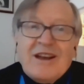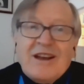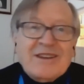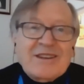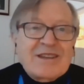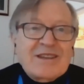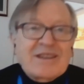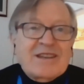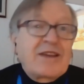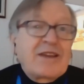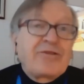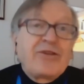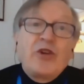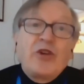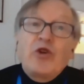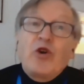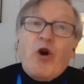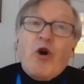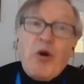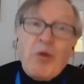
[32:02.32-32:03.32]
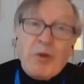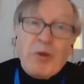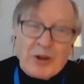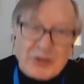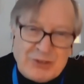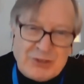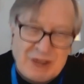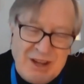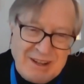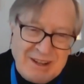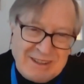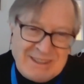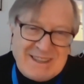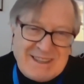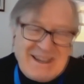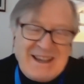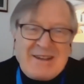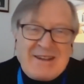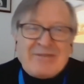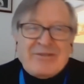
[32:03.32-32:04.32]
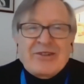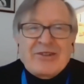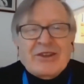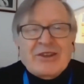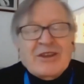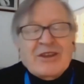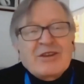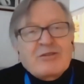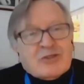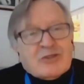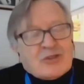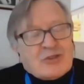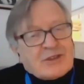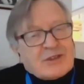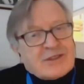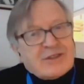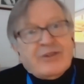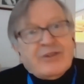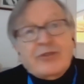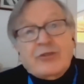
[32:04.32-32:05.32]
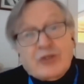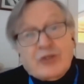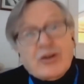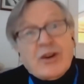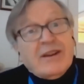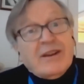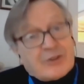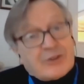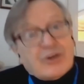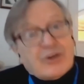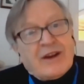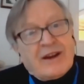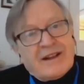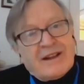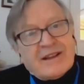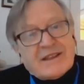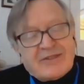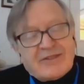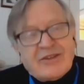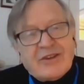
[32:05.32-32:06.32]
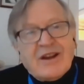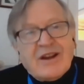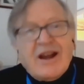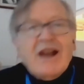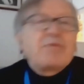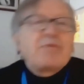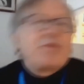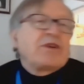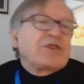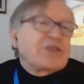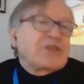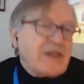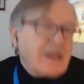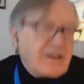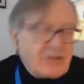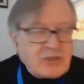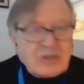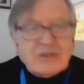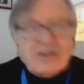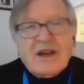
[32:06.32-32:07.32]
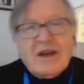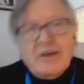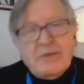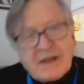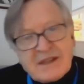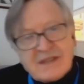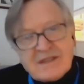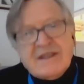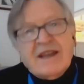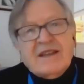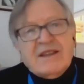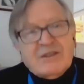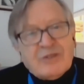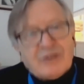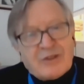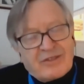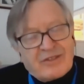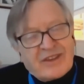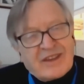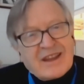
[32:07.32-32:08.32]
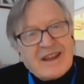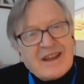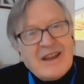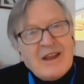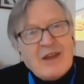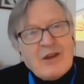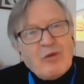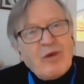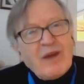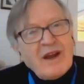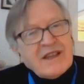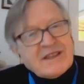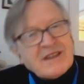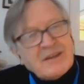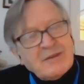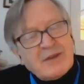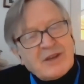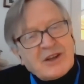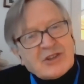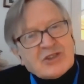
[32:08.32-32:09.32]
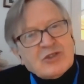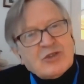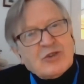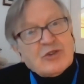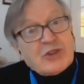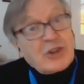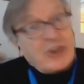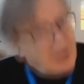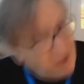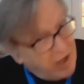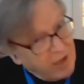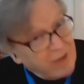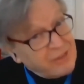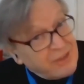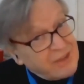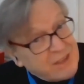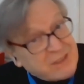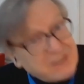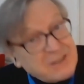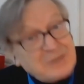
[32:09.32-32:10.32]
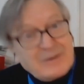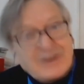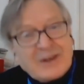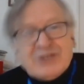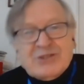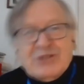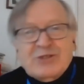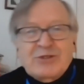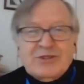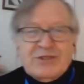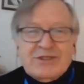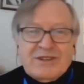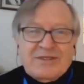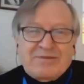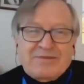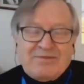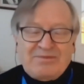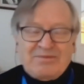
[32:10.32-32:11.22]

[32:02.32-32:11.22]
as it say, for normal drugs, for the usual sort of drug trials for hypertension, diabetes, that sort of thing? Why so much shorter, and are they so much shorter?